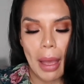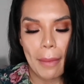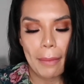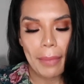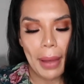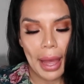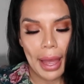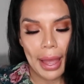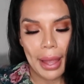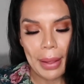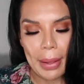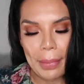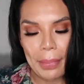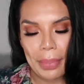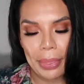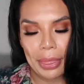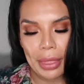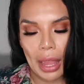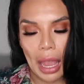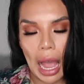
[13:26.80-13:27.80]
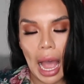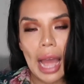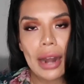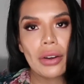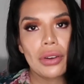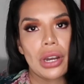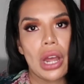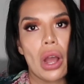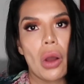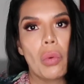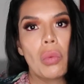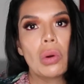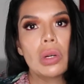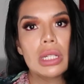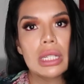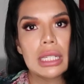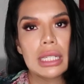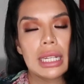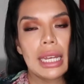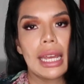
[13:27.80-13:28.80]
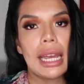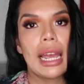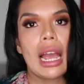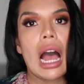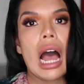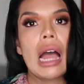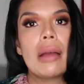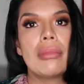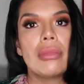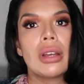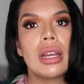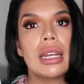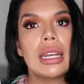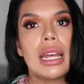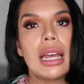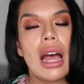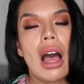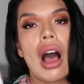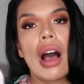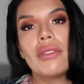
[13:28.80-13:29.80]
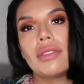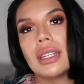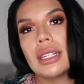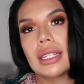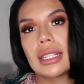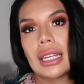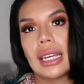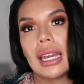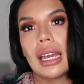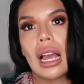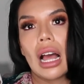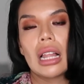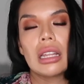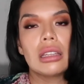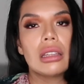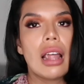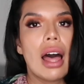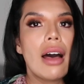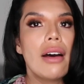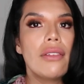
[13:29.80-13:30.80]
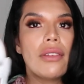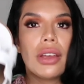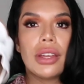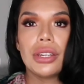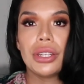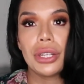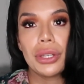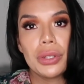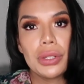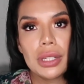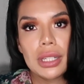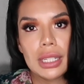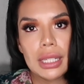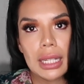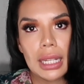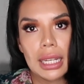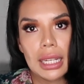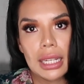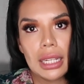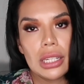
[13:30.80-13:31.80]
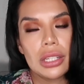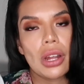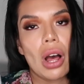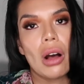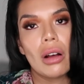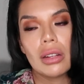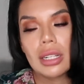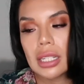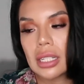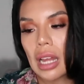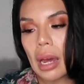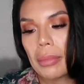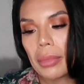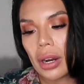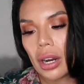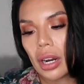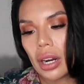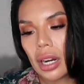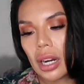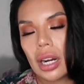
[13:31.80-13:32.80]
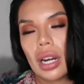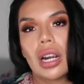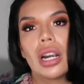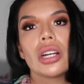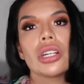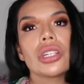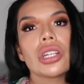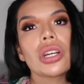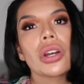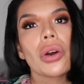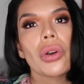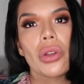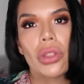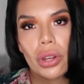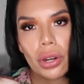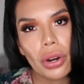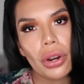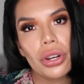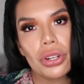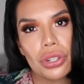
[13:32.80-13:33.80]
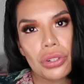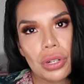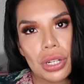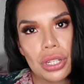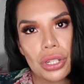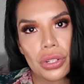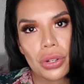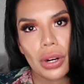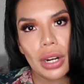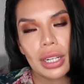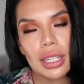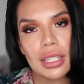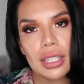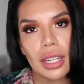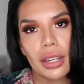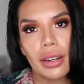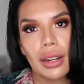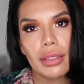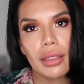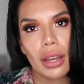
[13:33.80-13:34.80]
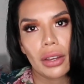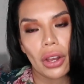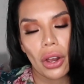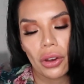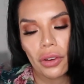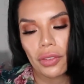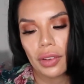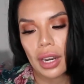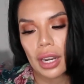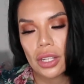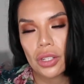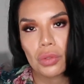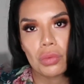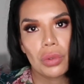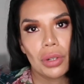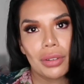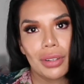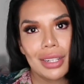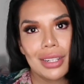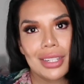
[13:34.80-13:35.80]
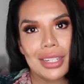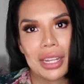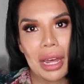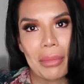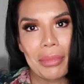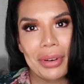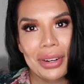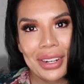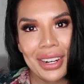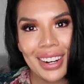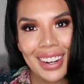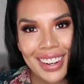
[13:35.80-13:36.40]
But I don't know, we'll see. I'm gonna obviously love and use these all summer to go to the grocery store, considering that COVID has ruined summer.